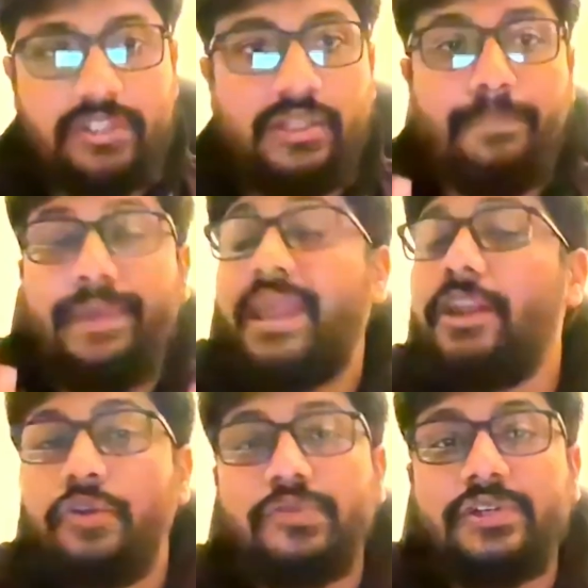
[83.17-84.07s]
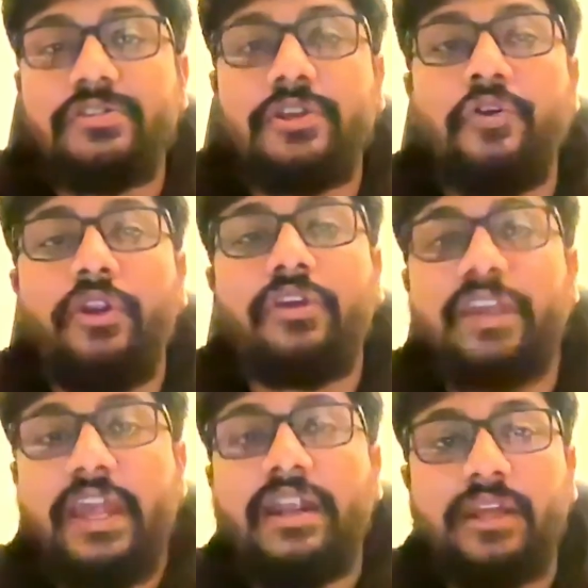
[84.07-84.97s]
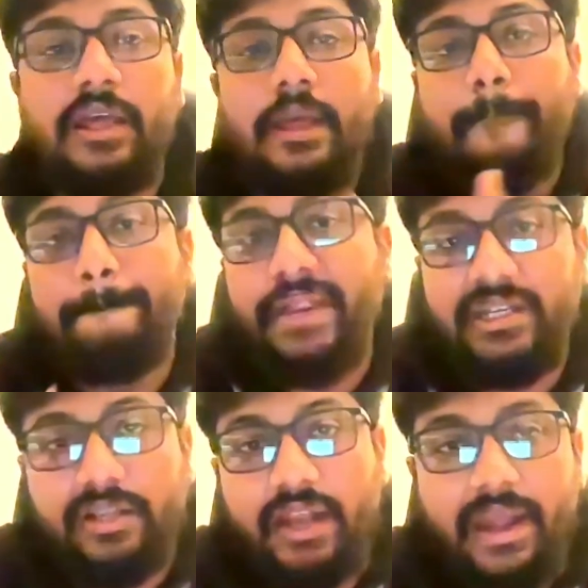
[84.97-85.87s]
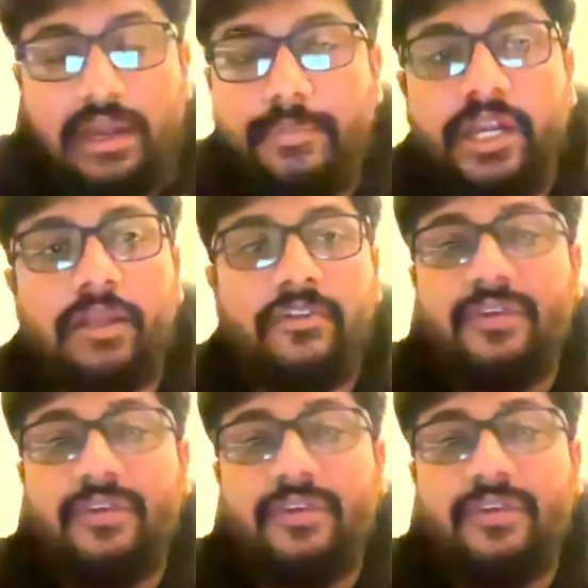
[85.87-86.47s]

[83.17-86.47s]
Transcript: The paid users are going to get better rate limit.